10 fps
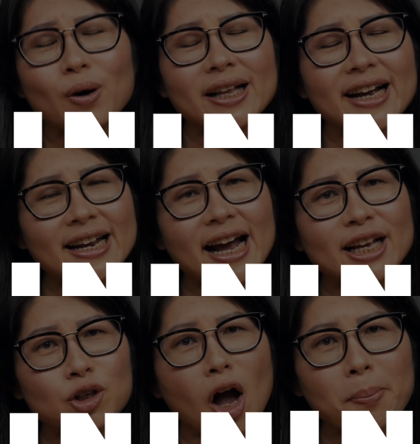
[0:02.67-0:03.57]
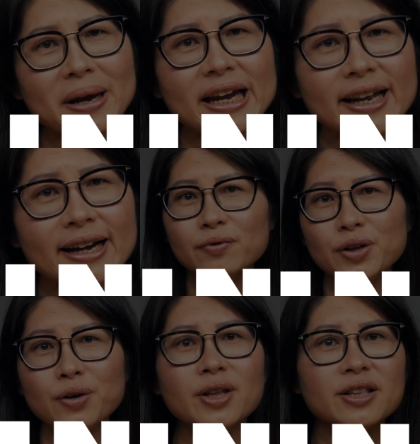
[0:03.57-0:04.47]
Why can't I stop eating?
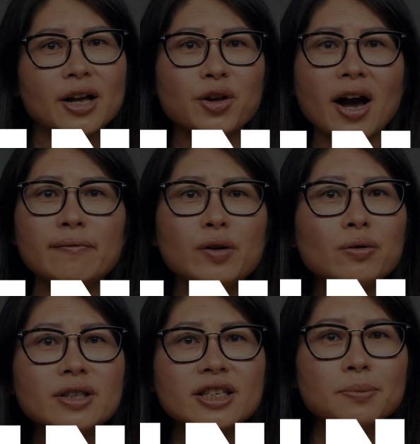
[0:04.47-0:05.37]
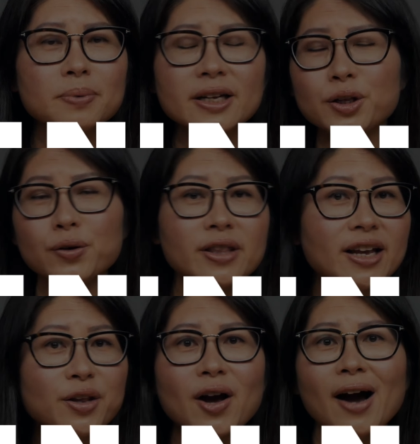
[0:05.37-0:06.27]
You think that you have no discipline? You
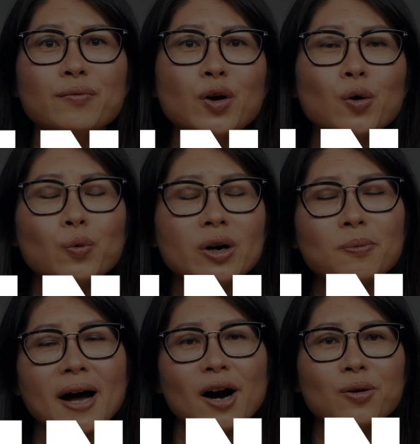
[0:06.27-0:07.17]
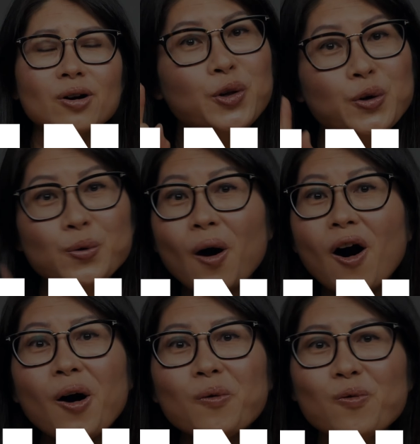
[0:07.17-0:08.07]
think you have no willpower? You
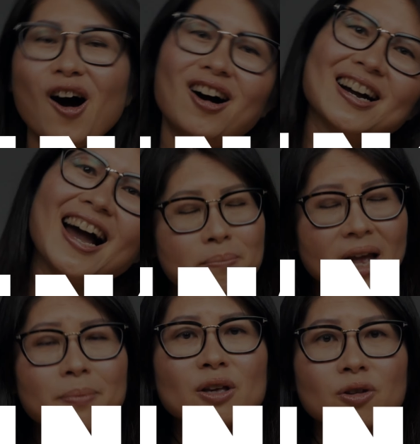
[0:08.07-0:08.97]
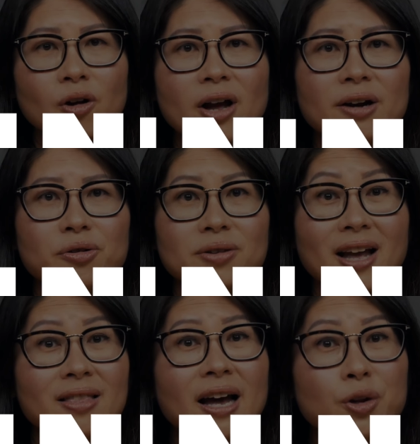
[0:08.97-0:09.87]
are wrong. Maybe start to
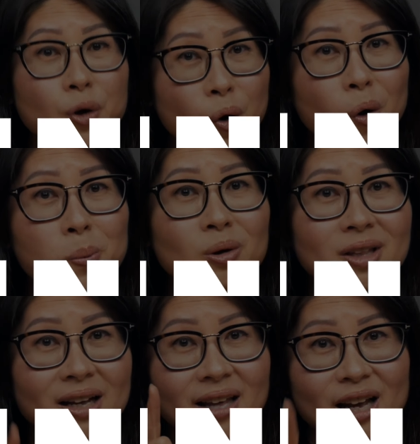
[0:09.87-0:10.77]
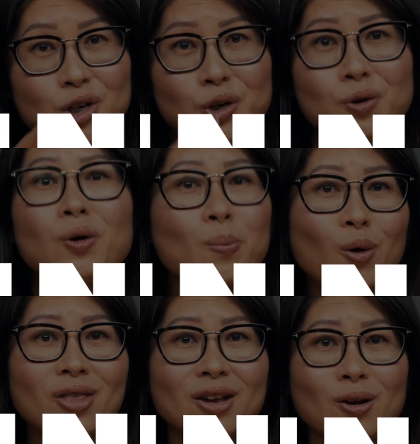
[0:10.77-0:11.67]
understand that your hormone dictates you
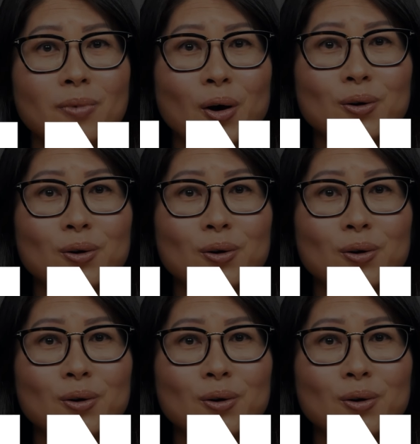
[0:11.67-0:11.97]
more than you know.